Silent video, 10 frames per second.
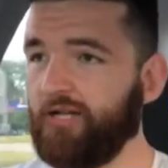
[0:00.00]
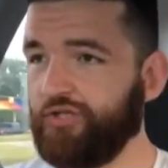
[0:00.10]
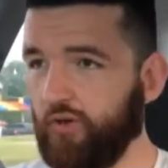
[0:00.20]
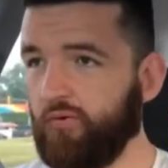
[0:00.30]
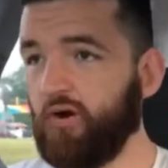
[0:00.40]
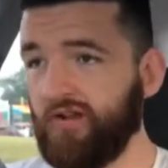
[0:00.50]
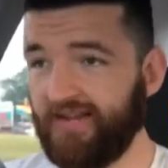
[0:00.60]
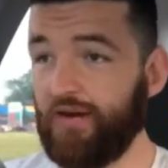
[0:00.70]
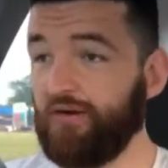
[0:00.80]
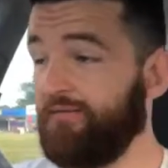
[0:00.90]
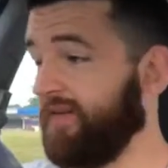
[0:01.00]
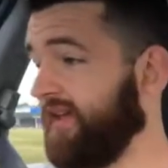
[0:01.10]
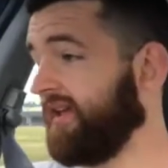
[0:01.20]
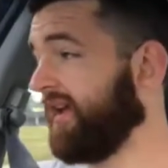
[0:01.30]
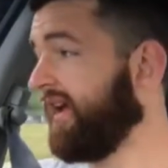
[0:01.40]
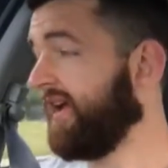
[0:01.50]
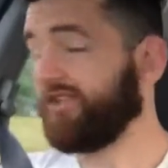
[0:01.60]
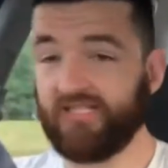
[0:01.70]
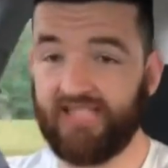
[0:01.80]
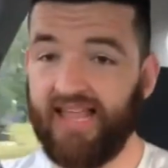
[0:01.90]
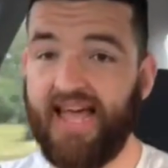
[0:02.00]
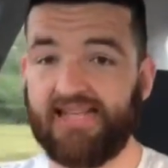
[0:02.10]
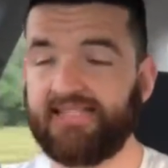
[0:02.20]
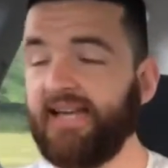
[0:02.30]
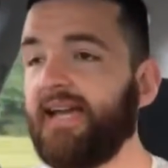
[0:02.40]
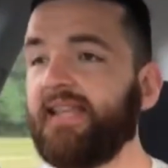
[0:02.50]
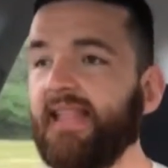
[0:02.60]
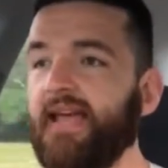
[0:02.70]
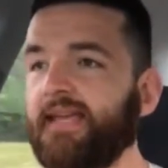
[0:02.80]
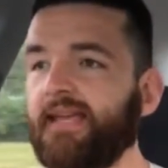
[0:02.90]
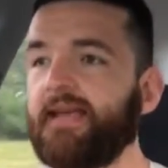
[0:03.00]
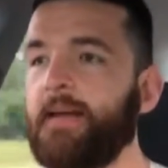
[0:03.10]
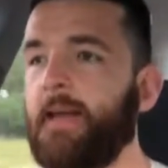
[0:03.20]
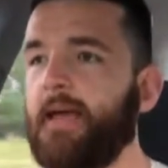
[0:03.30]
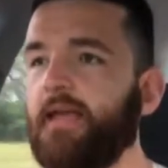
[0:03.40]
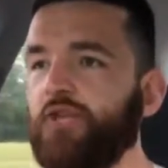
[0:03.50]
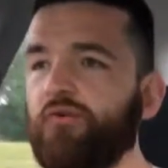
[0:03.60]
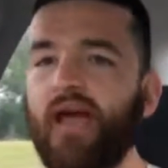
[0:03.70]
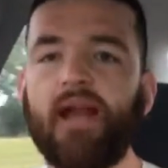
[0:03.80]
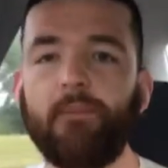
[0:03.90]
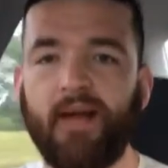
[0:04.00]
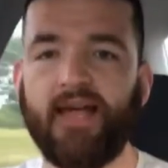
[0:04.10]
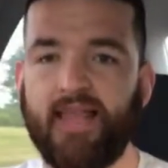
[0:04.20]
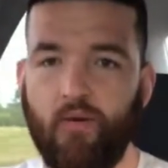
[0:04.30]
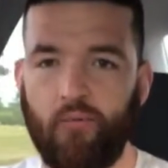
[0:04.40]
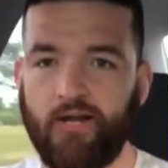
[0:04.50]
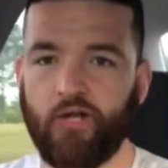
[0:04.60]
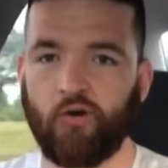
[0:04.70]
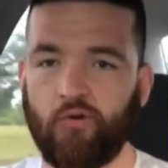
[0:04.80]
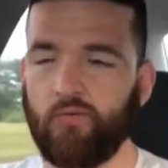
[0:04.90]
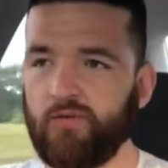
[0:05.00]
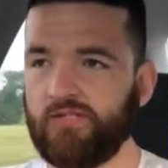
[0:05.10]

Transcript: Joe Rogan, Gary Vee, just last night. Like, you got to buy that window.